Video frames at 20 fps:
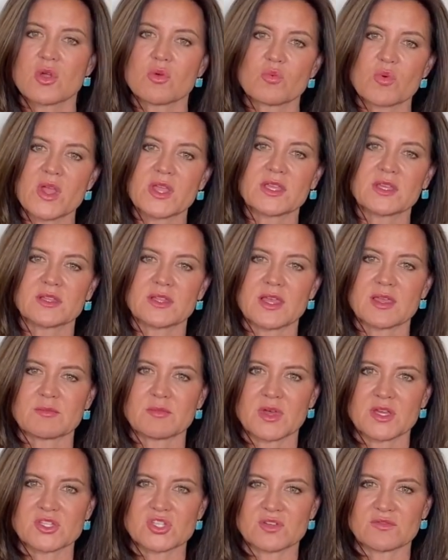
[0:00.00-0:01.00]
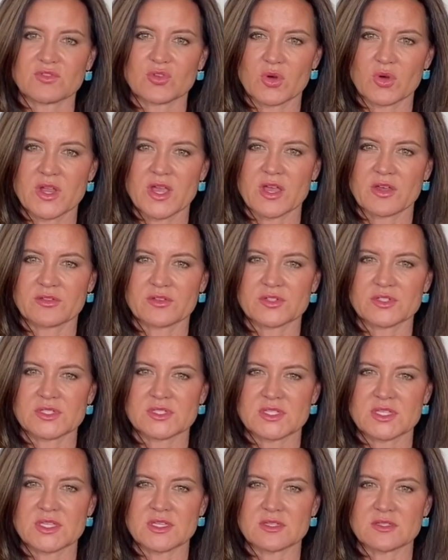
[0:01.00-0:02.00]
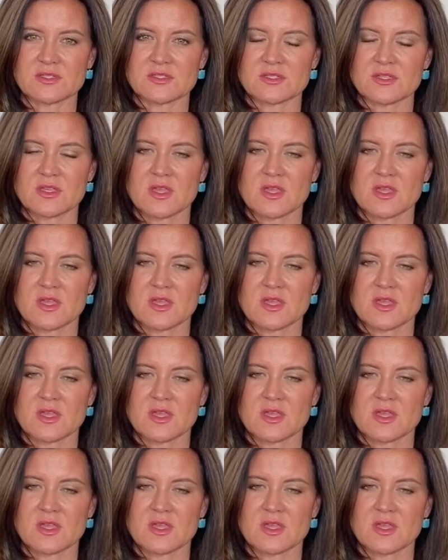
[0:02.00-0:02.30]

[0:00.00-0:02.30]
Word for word: regulate much of health or disease.